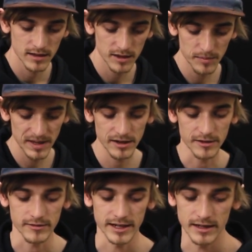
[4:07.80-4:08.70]
the bigger
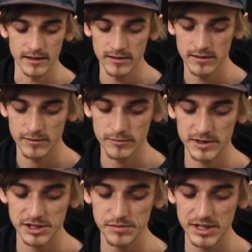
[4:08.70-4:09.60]
ring,
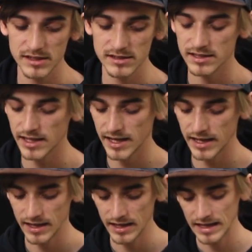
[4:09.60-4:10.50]
which means
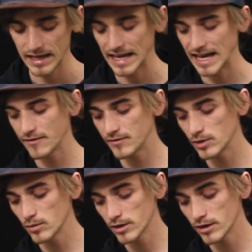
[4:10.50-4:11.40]
that if
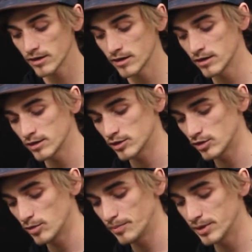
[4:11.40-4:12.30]
you were
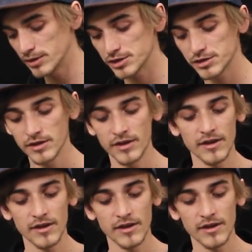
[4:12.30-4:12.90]
to push